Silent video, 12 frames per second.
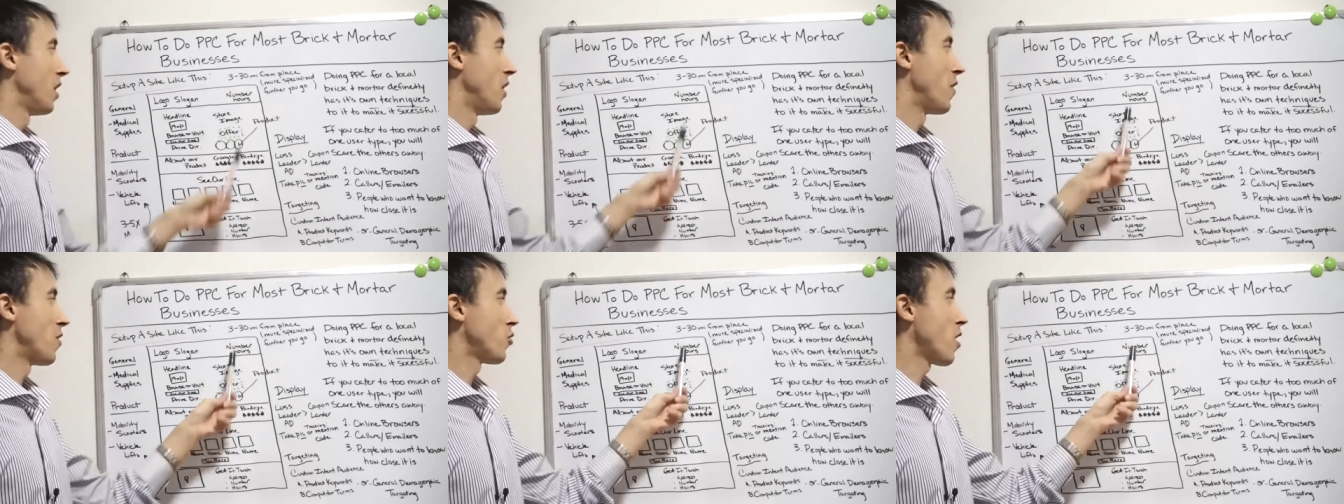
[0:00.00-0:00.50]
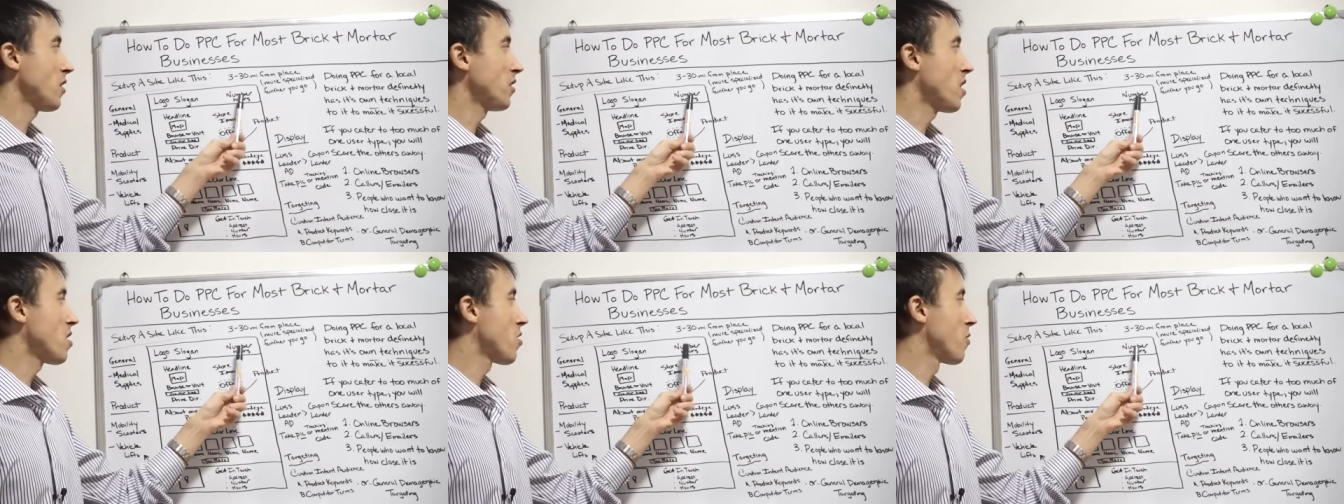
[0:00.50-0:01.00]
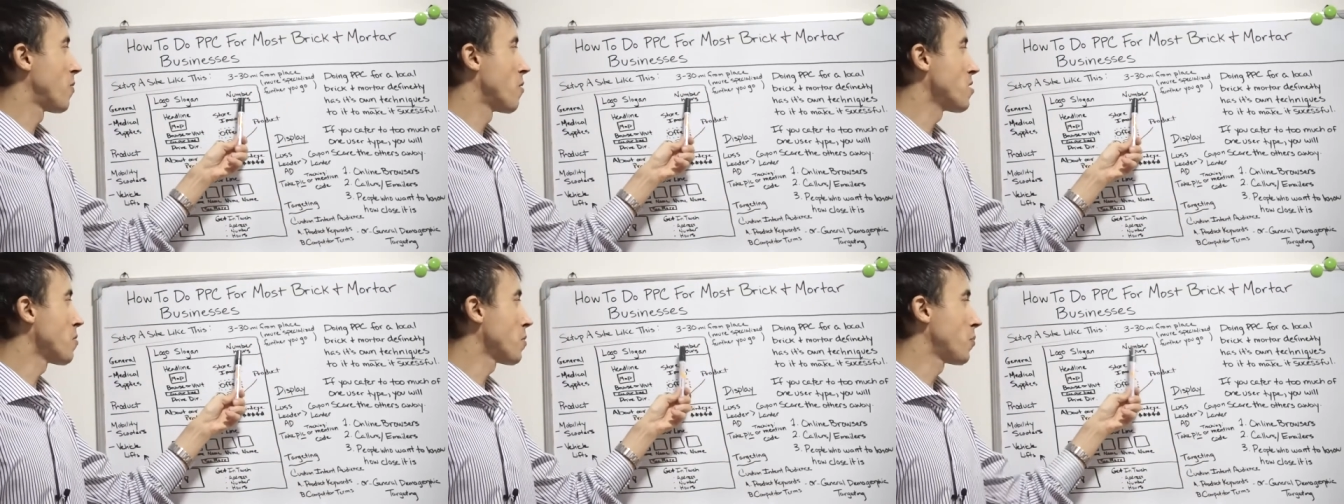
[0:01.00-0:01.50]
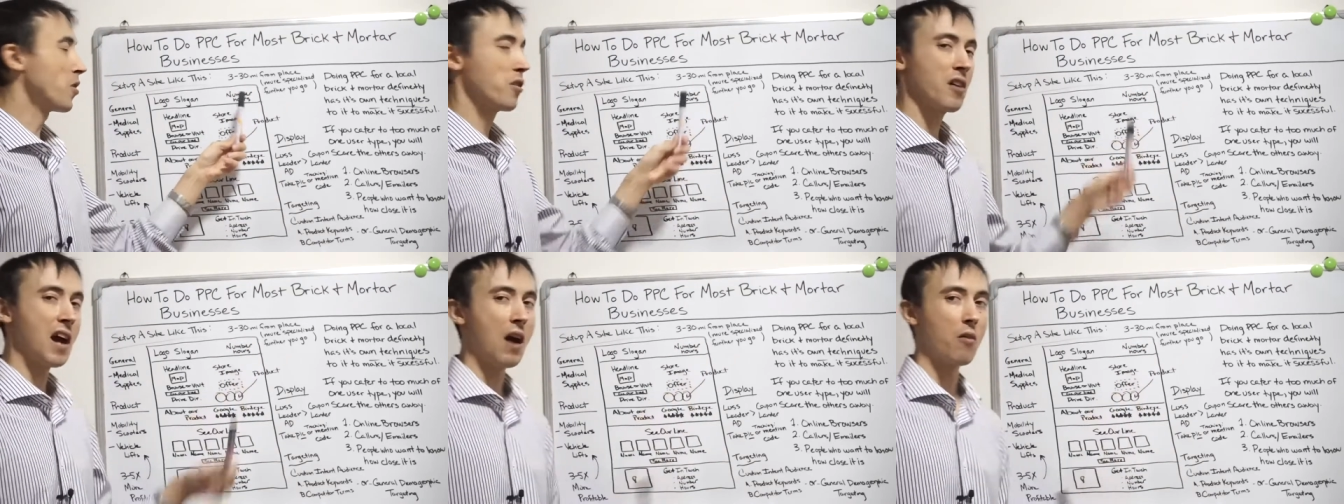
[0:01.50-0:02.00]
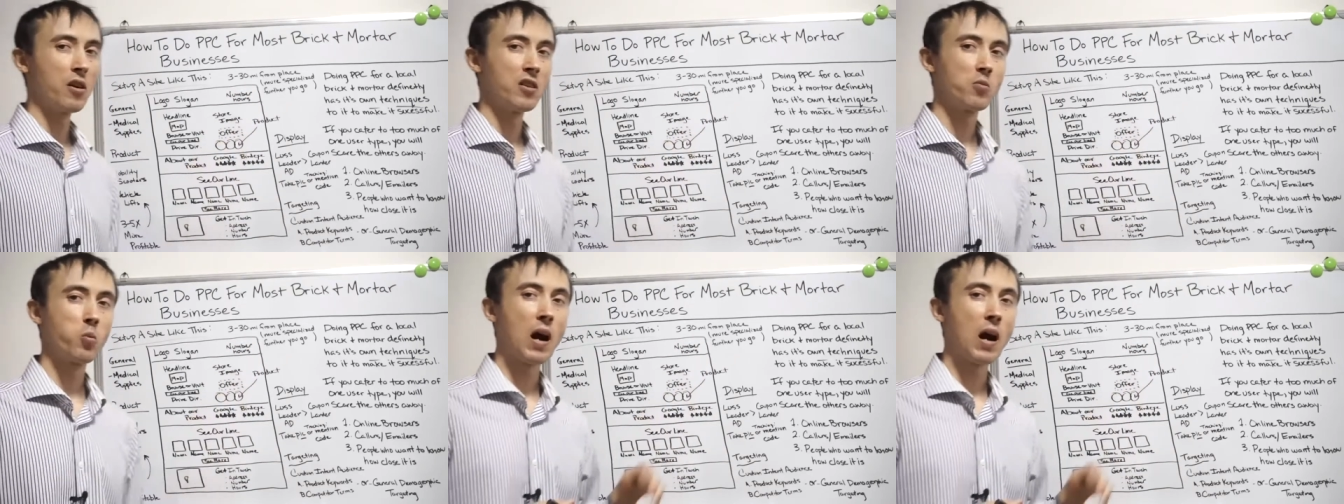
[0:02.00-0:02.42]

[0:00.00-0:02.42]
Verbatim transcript: And then directly under the phone number, put your hours.